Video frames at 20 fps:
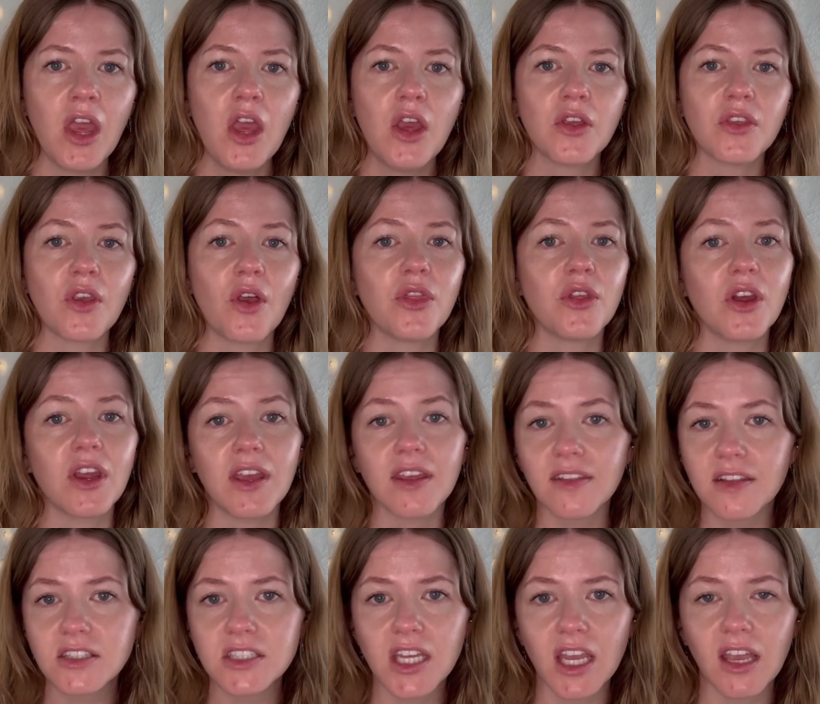So there is
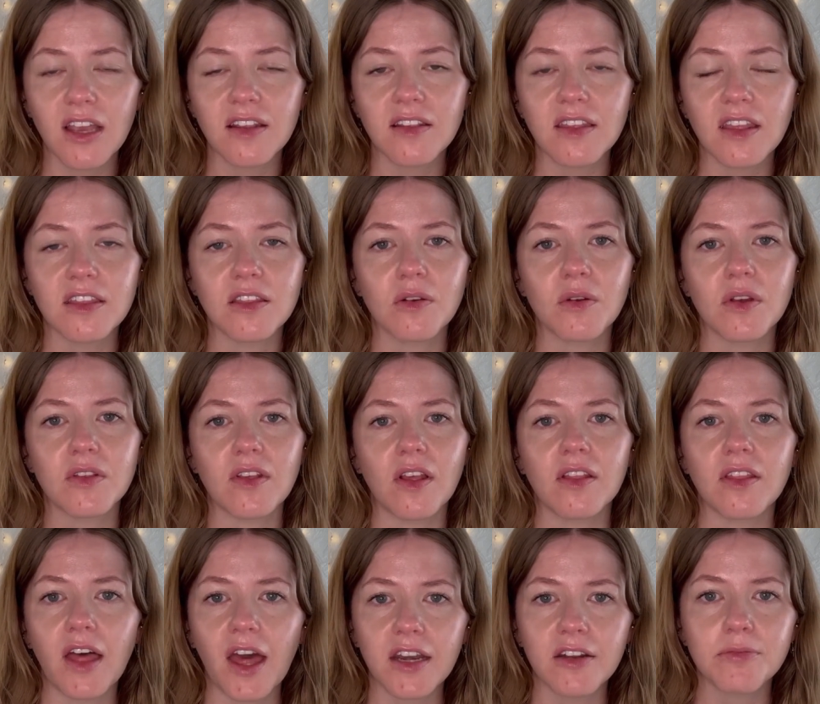a chance that there was a
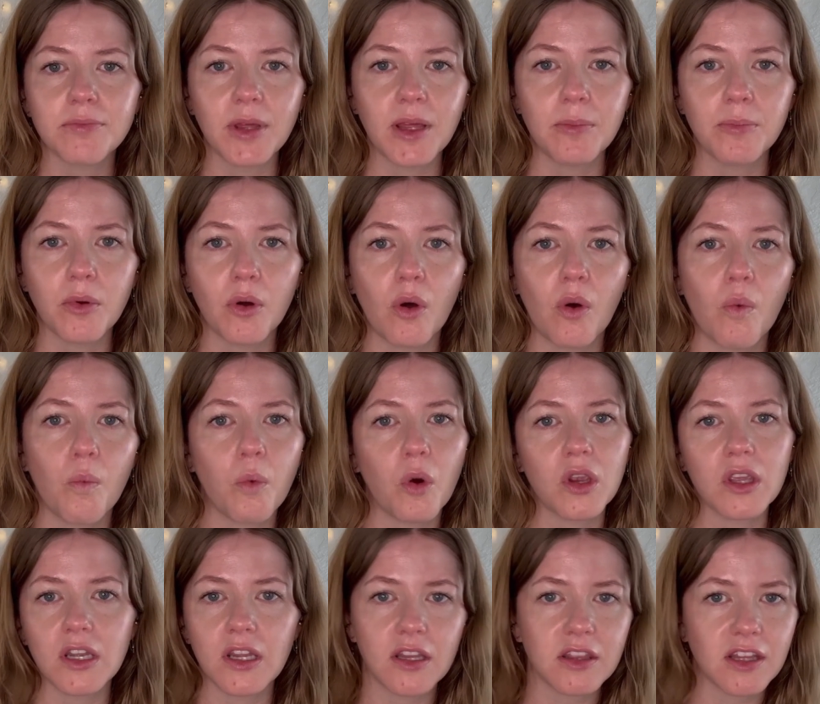lot of people
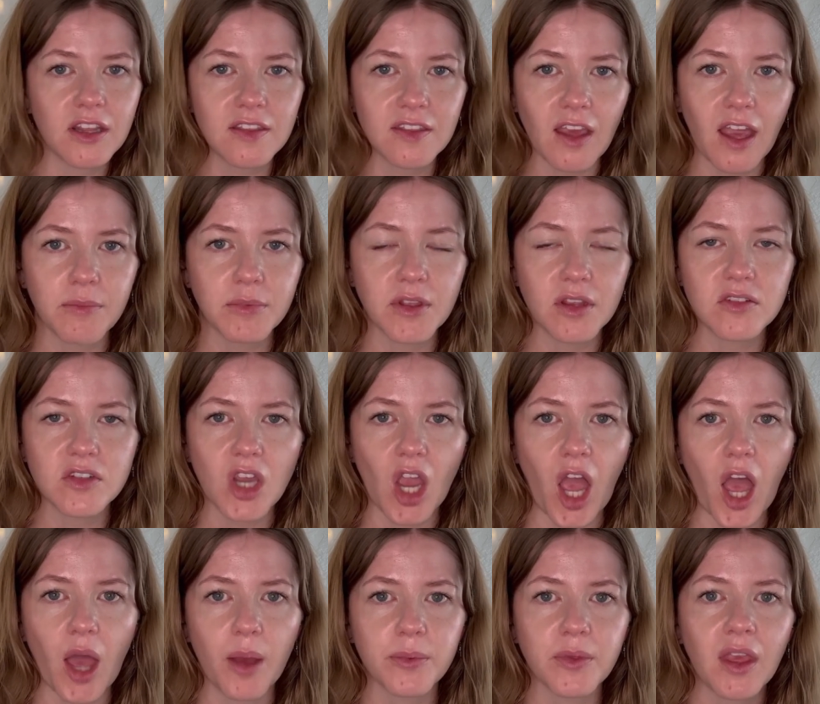working in these types of
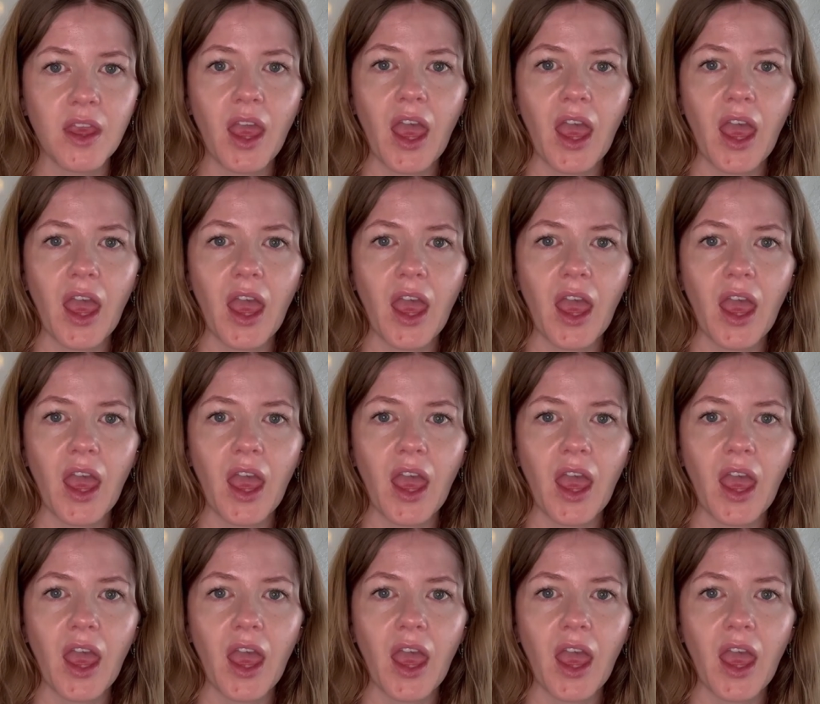jobs